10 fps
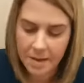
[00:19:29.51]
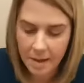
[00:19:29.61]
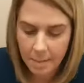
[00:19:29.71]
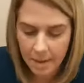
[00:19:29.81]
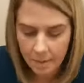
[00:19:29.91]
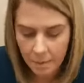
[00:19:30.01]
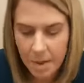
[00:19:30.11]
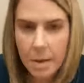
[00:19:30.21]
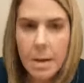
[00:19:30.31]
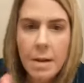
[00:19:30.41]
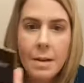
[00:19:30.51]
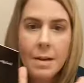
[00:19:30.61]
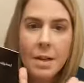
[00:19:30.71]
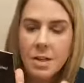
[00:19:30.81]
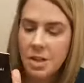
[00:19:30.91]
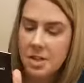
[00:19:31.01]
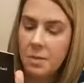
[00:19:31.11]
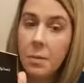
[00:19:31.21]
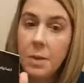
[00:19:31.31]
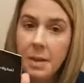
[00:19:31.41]
to think about it for a minute. I'm going to
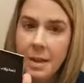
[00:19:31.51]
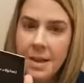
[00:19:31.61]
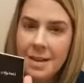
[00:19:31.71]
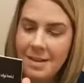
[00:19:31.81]
just really